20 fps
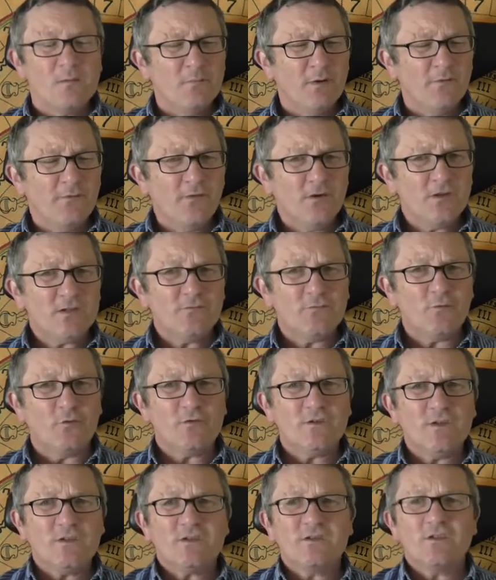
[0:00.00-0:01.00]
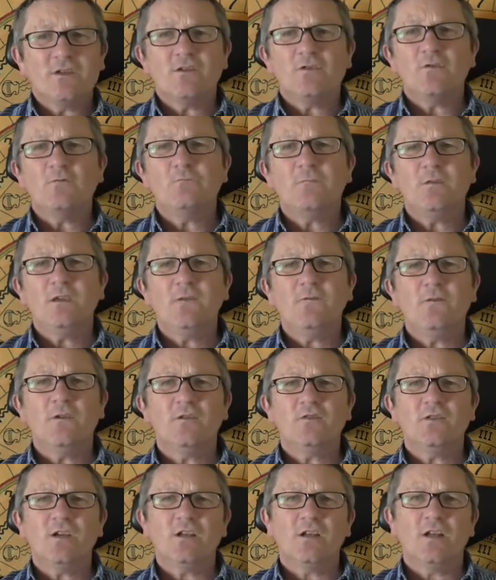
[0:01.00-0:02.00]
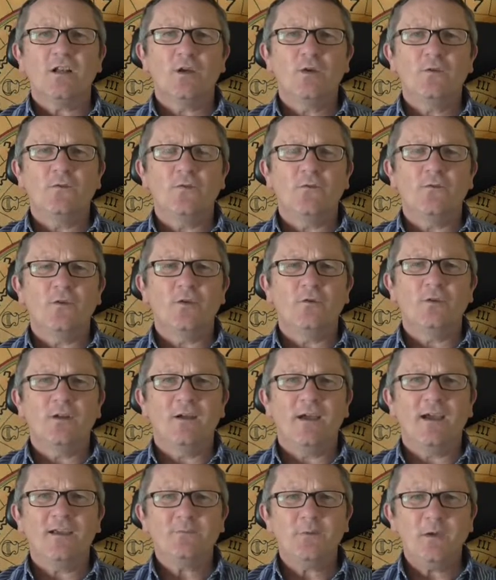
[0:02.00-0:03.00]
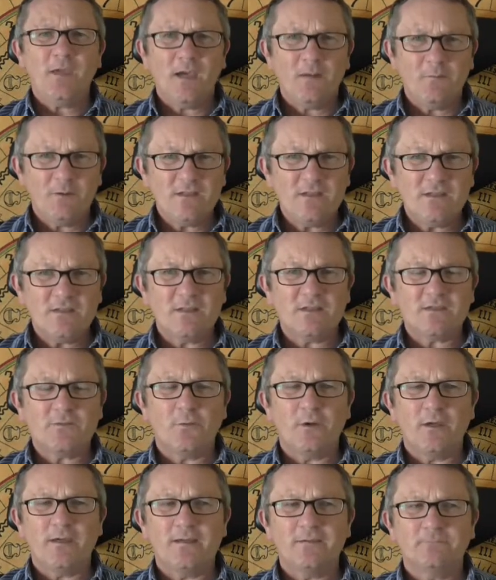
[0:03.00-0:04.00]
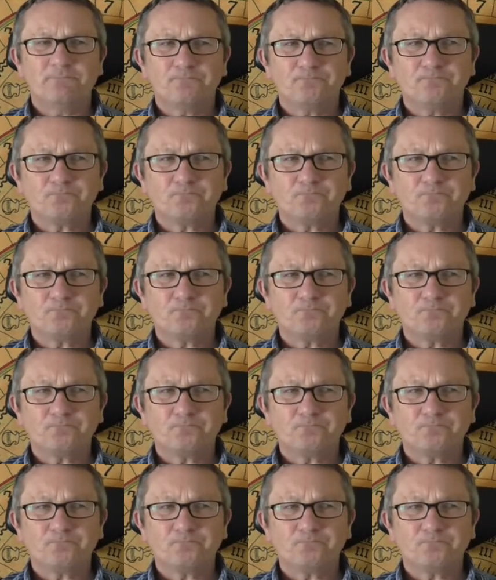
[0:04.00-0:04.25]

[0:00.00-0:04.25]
But first of all, just to give you a general overview, now as we come into this week,